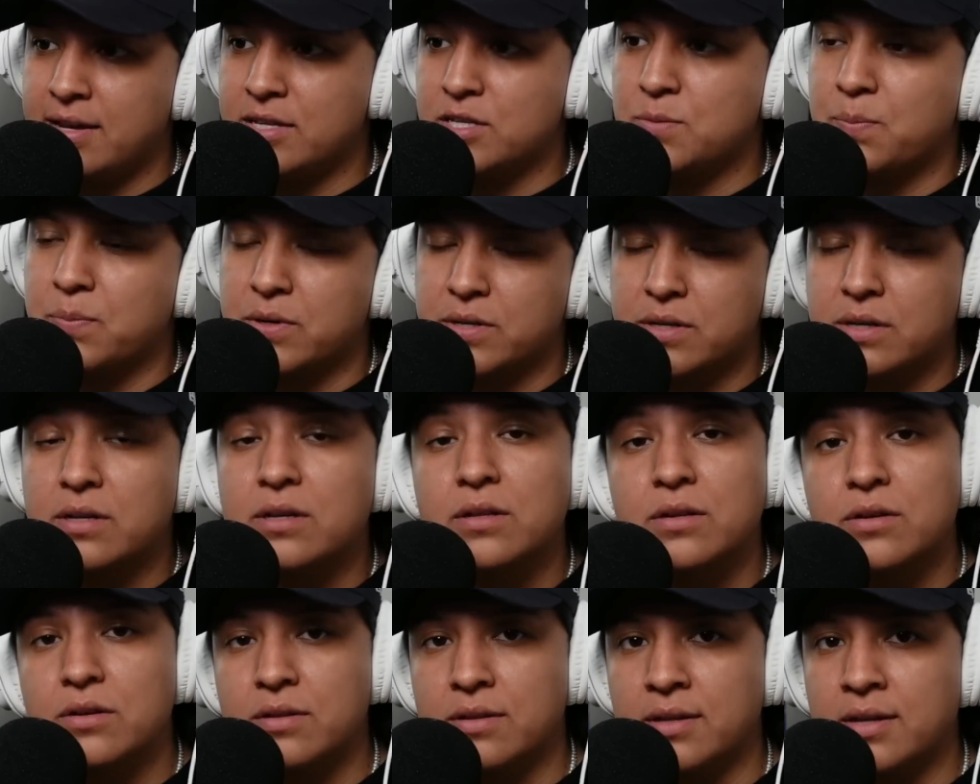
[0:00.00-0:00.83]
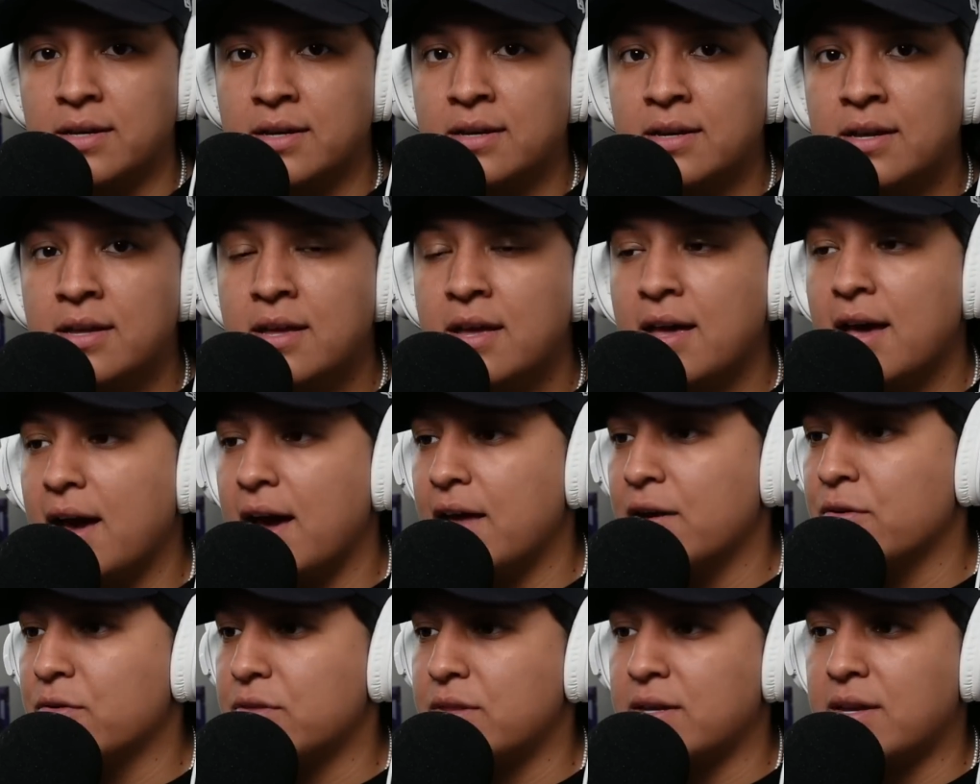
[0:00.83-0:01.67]
particular thing.
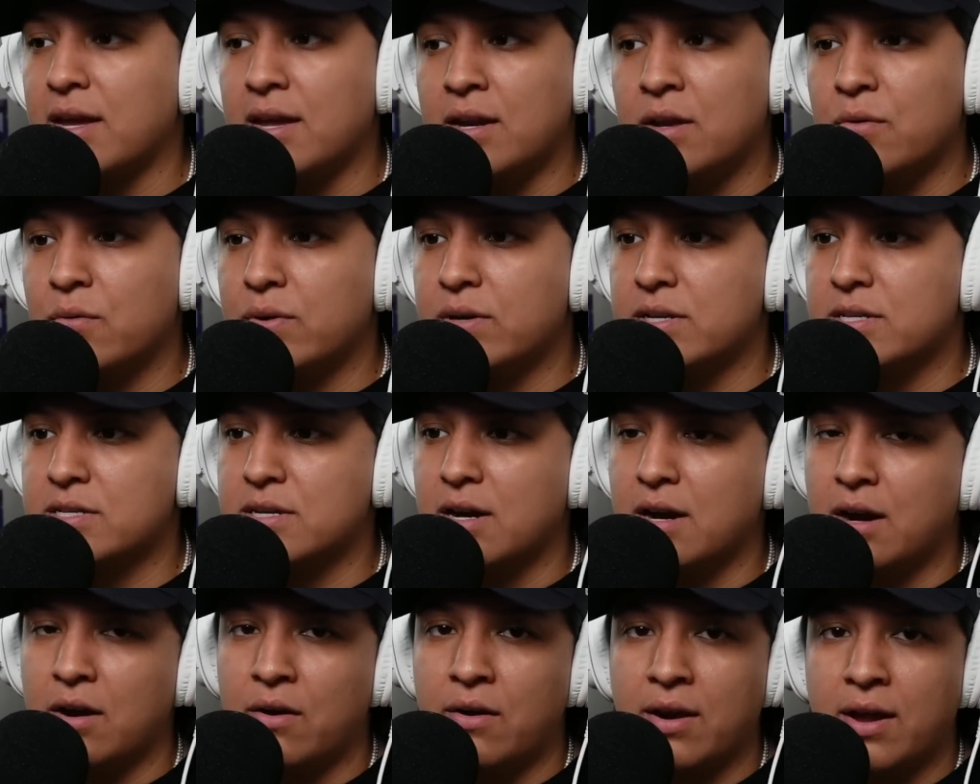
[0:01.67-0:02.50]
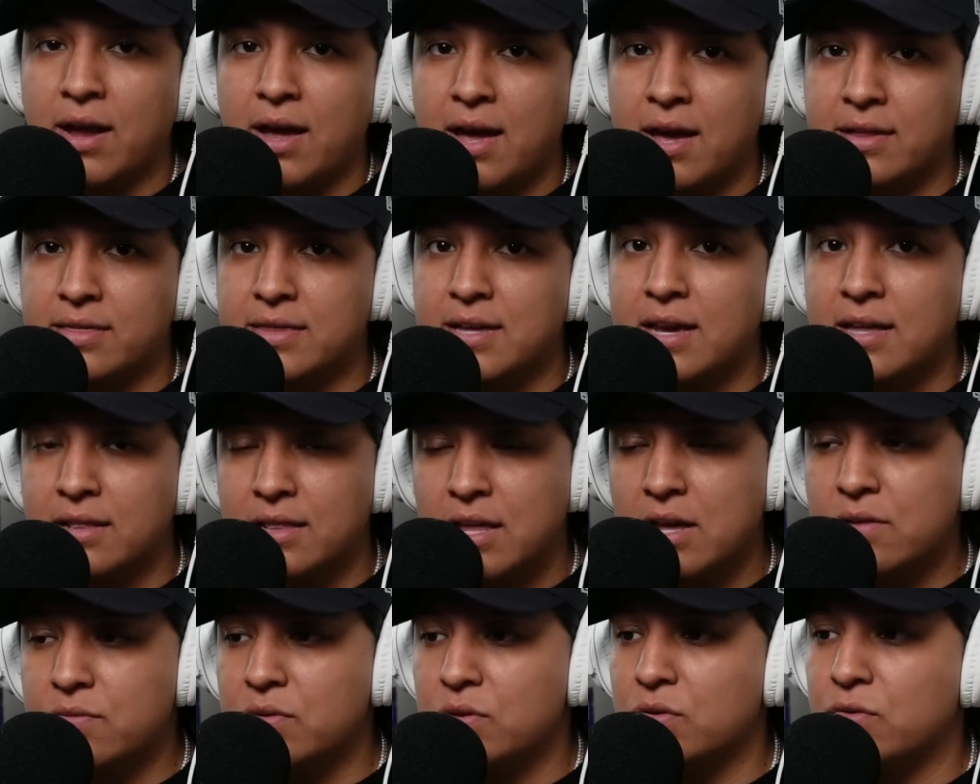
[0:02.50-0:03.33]
I don't think anyone is hiring at that
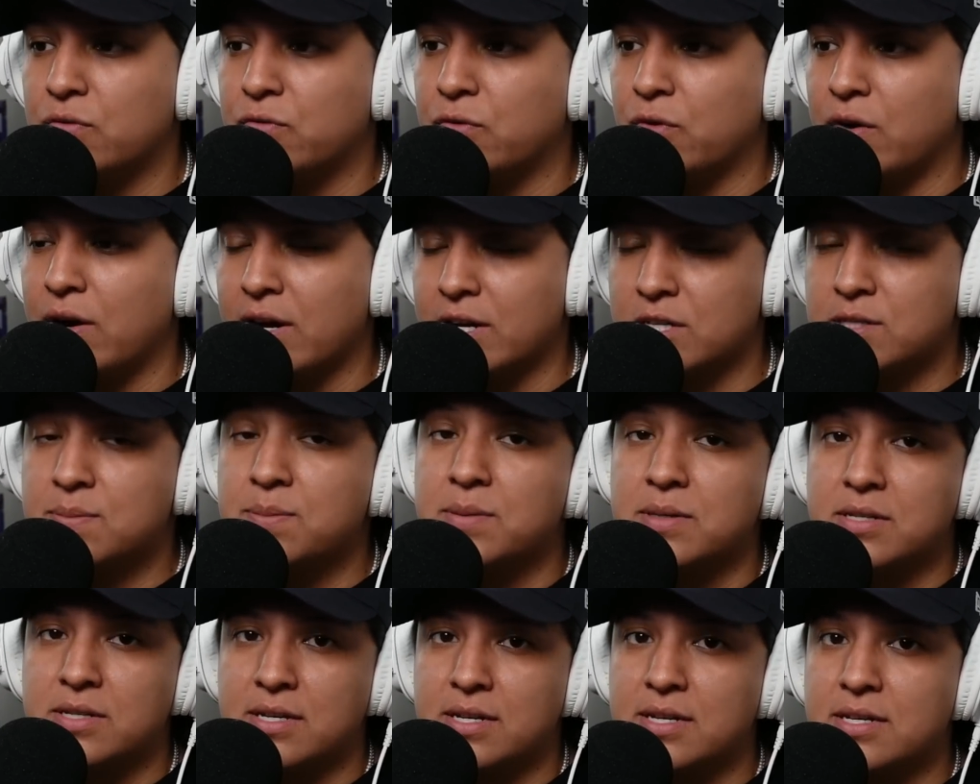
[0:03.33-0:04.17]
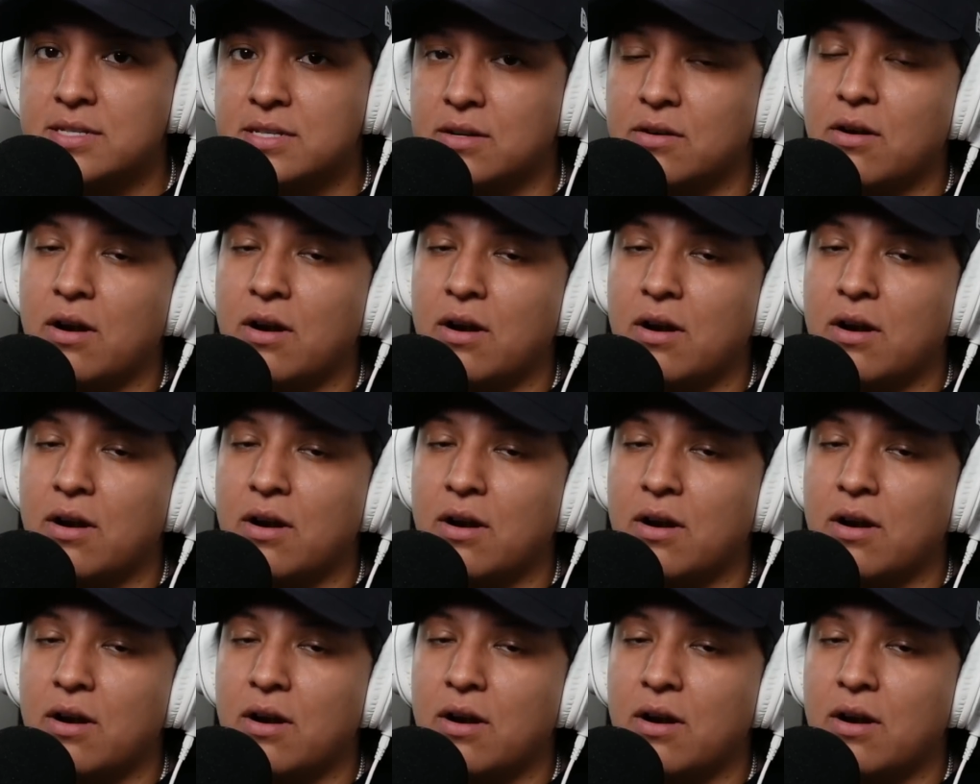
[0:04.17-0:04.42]
level for expertise.